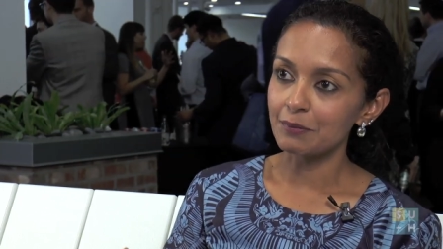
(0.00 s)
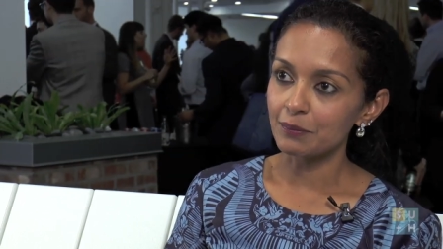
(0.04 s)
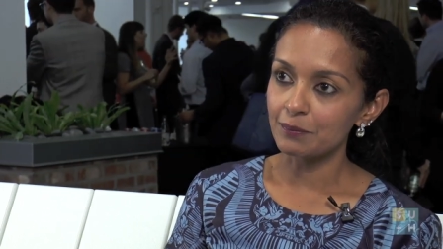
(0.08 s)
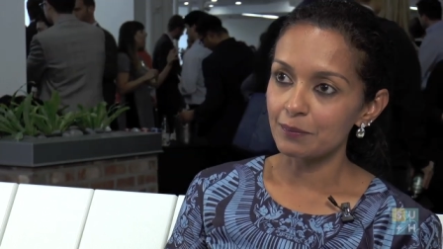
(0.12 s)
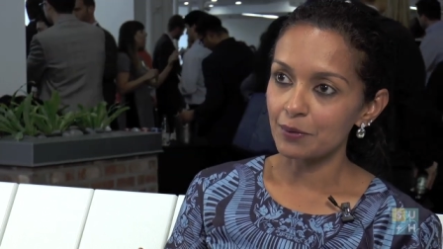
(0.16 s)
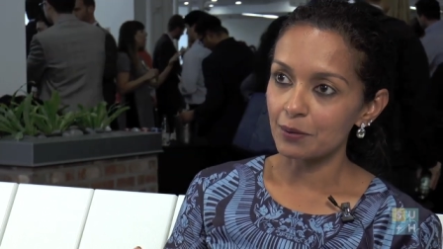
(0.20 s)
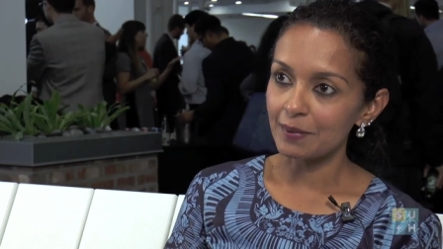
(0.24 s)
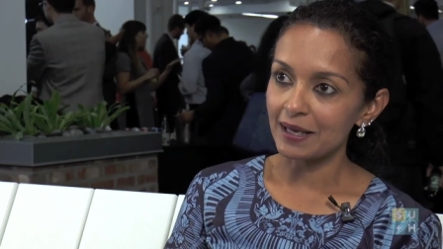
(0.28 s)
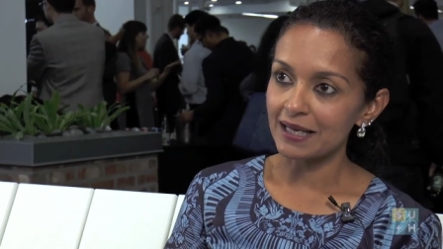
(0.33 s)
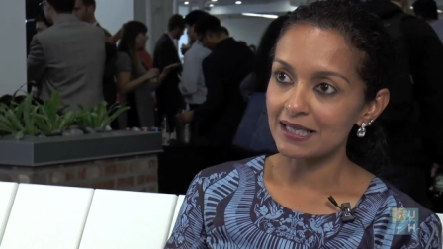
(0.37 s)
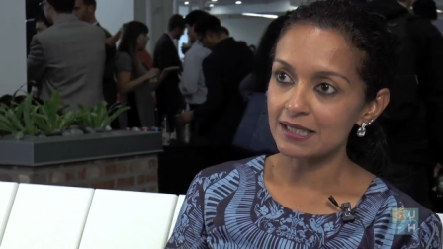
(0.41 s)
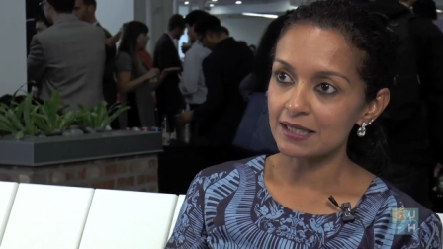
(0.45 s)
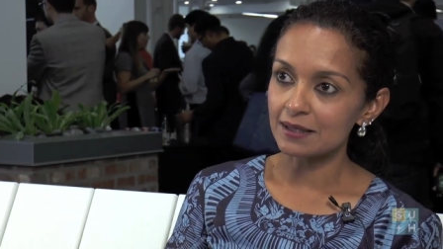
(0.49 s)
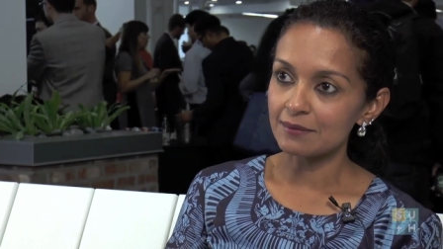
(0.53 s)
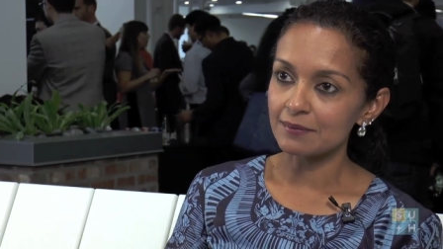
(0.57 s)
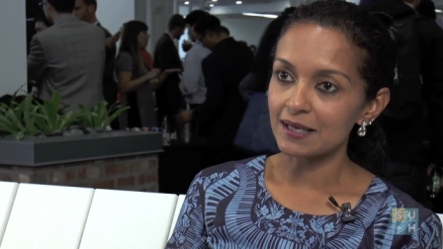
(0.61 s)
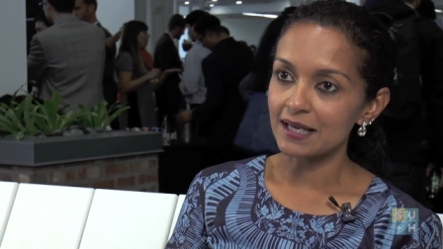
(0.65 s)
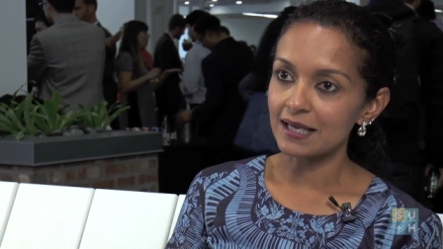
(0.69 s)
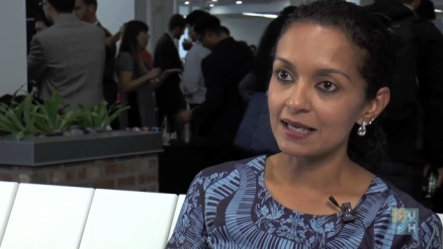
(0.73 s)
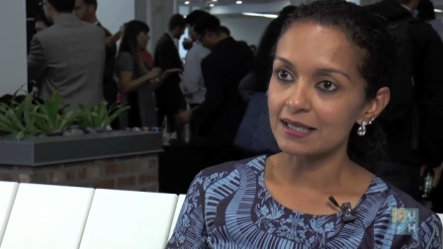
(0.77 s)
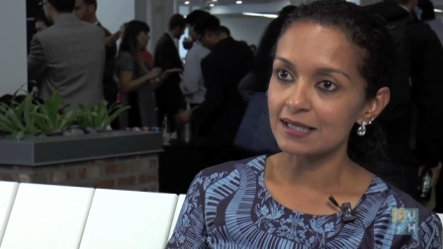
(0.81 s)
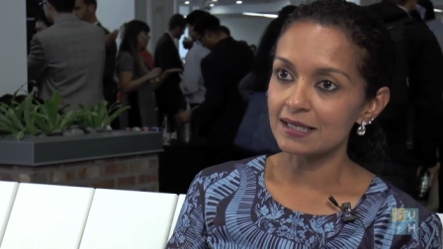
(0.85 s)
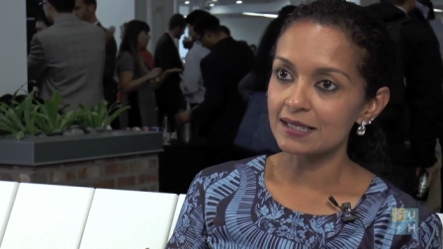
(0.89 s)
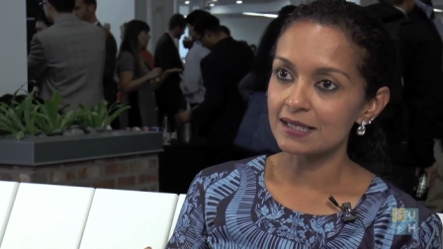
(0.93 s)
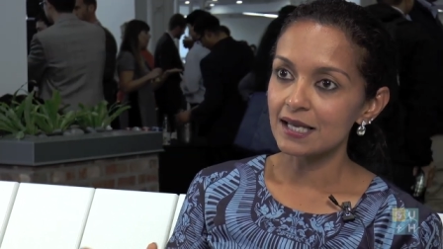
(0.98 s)
momentum
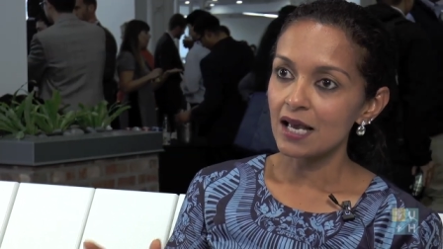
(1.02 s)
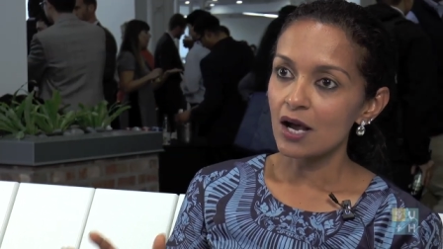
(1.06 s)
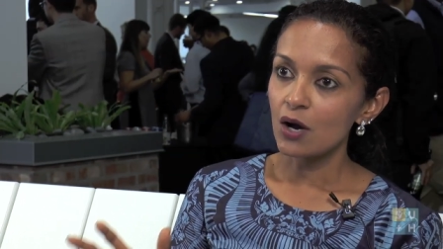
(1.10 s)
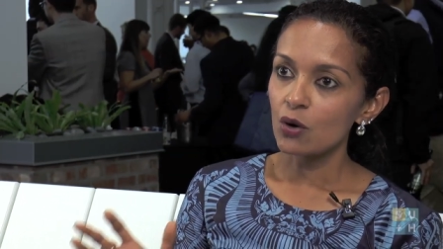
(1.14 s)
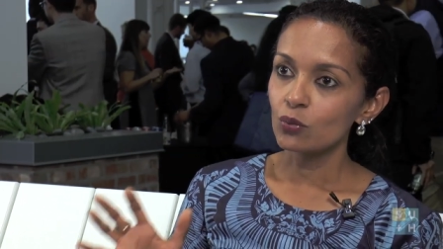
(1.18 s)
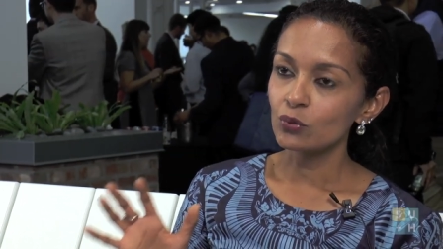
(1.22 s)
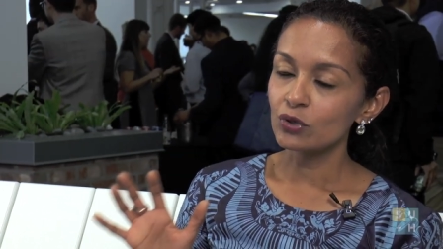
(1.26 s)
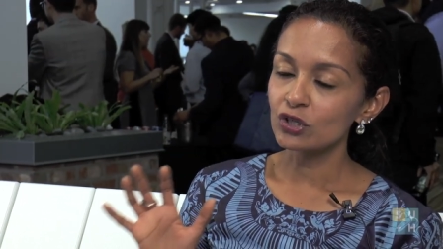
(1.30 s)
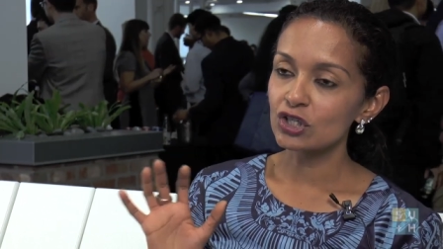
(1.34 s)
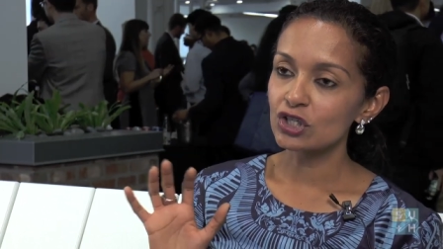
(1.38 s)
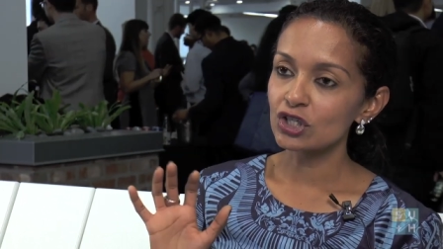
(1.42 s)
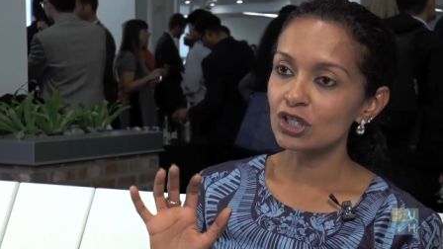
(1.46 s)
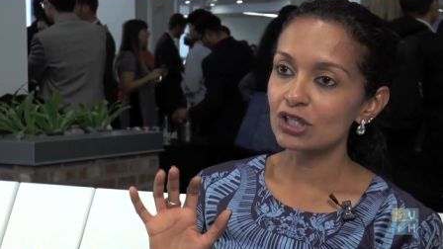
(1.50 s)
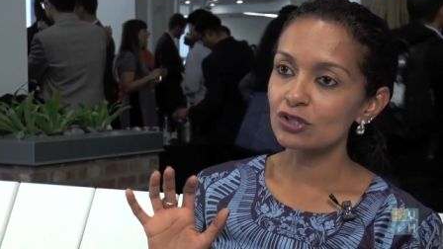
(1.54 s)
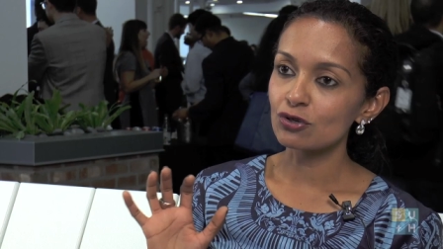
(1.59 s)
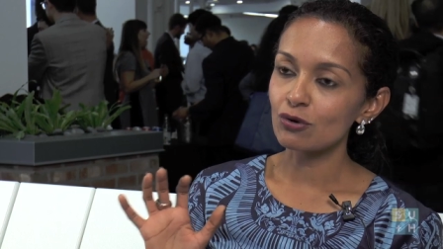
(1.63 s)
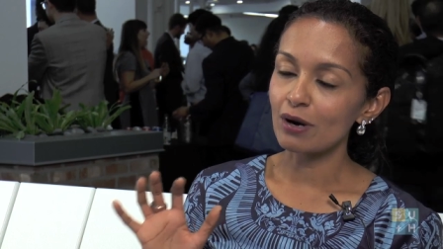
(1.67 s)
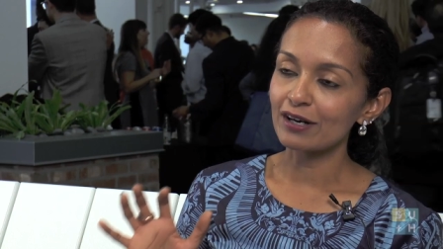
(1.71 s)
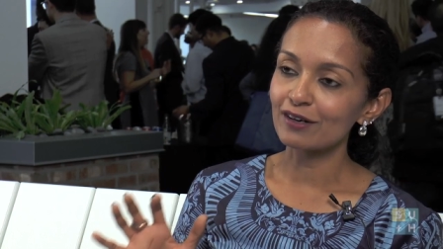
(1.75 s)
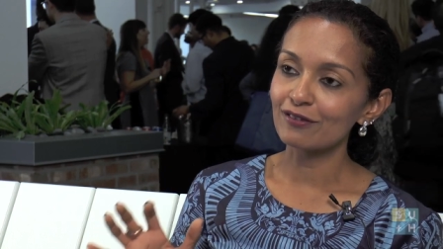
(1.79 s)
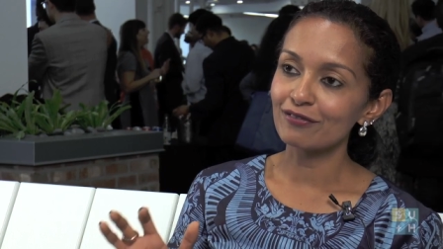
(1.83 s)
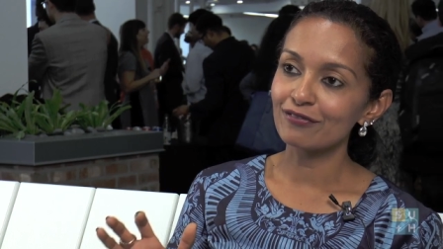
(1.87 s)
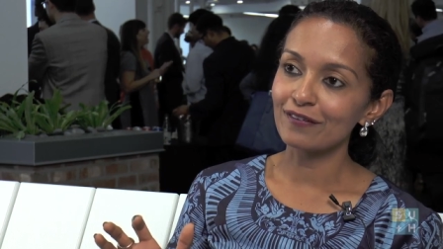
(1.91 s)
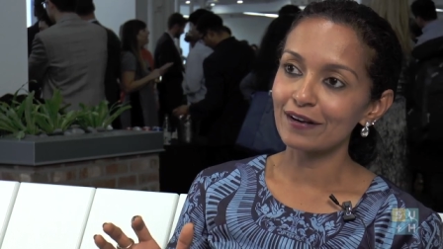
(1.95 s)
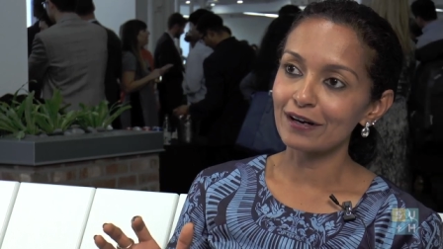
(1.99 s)
is we're still
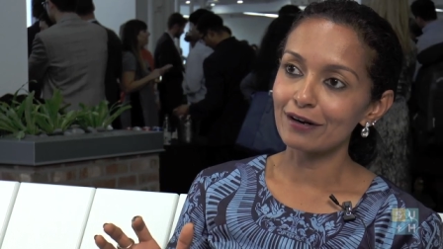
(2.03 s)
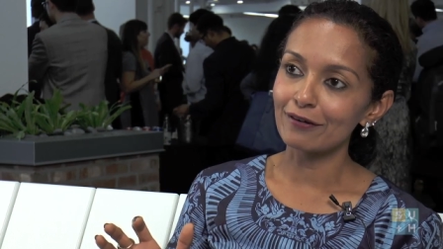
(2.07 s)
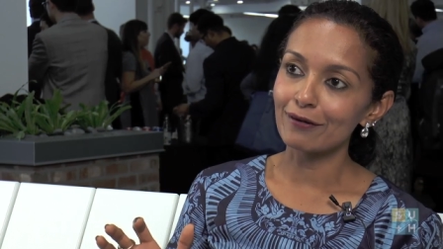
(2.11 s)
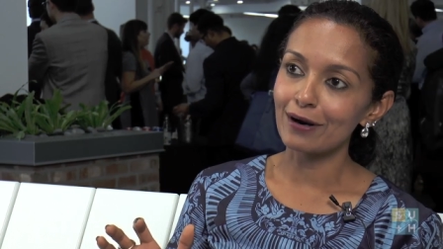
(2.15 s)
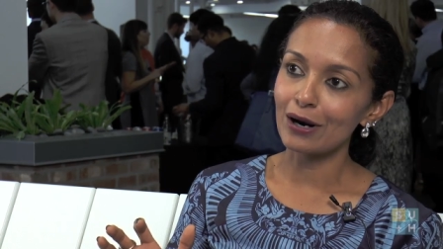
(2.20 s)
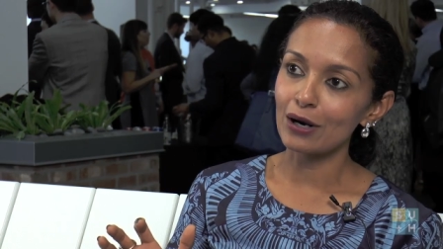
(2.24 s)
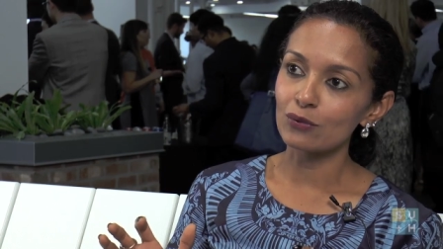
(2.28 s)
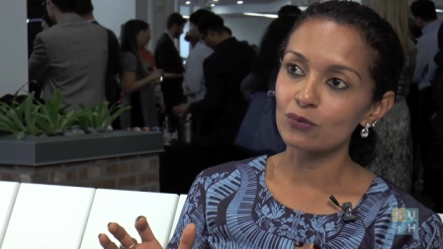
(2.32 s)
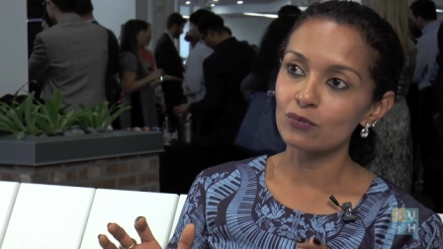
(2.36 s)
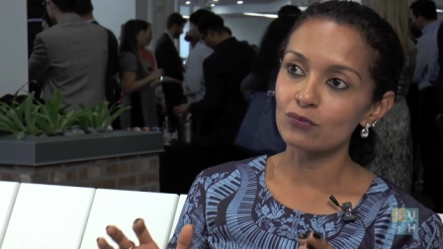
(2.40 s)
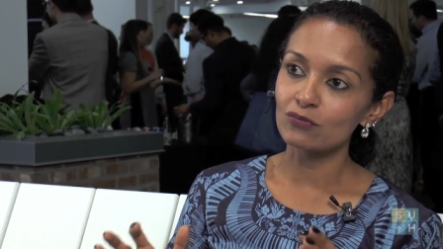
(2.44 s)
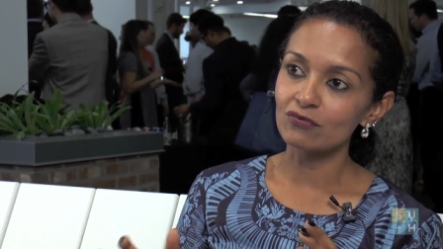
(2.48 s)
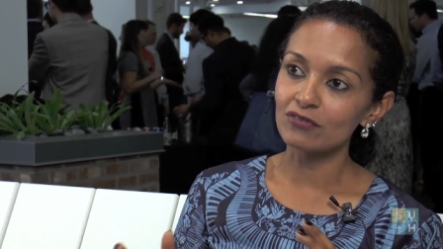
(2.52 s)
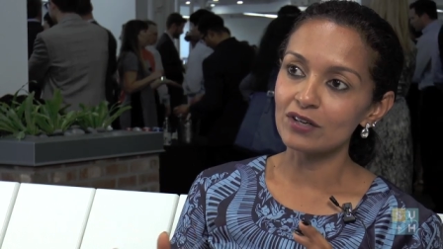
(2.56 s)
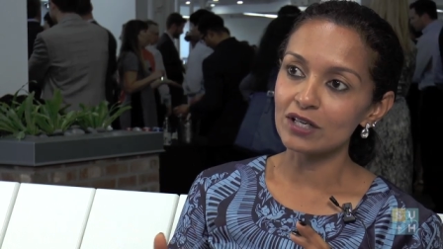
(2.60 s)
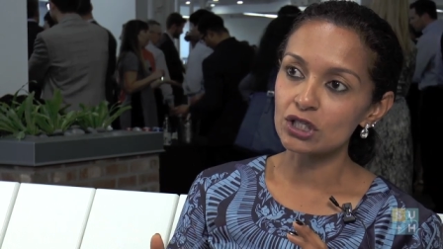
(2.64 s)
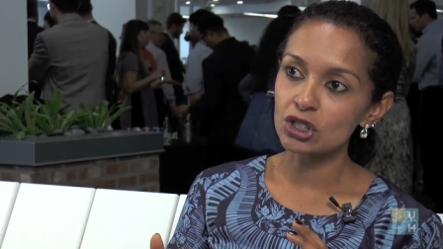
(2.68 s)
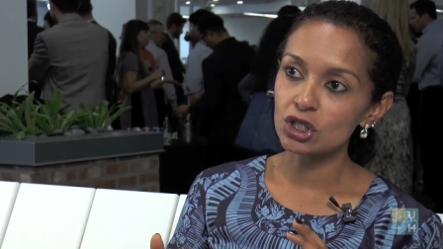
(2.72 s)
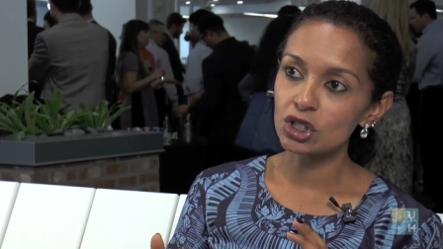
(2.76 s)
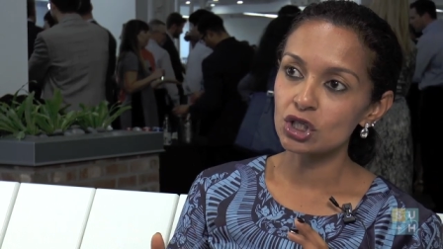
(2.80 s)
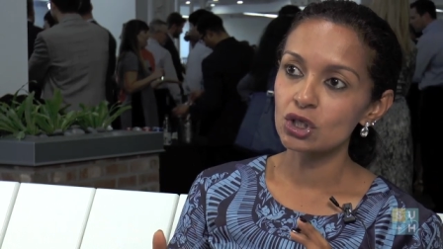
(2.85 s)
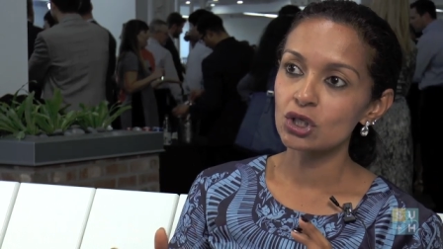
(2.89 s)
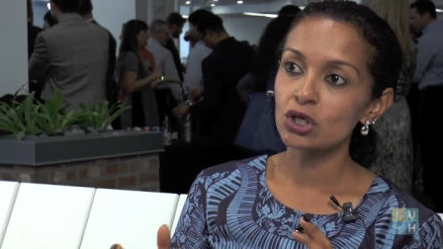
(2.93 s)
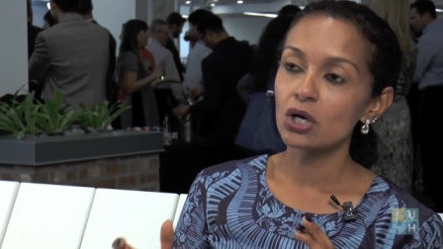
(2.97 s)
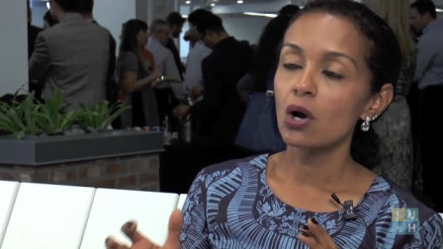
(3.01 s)
trying to figure out
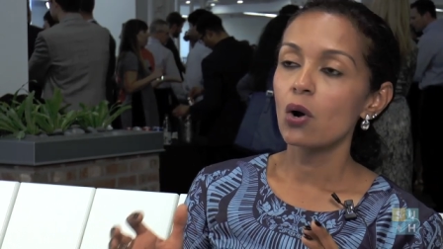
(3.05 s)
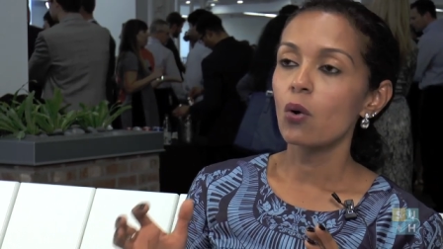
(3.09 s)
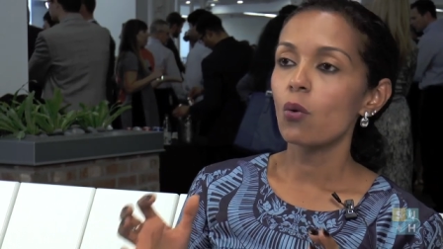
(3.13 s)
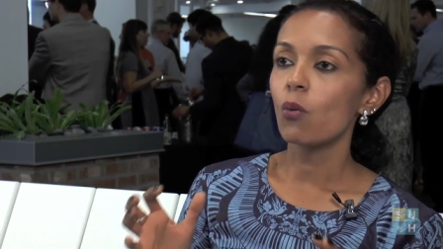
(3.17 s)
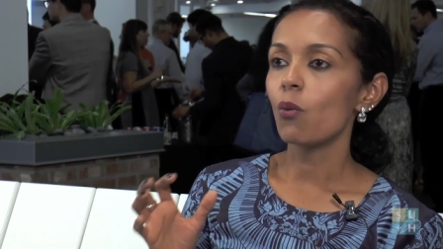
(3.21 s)
which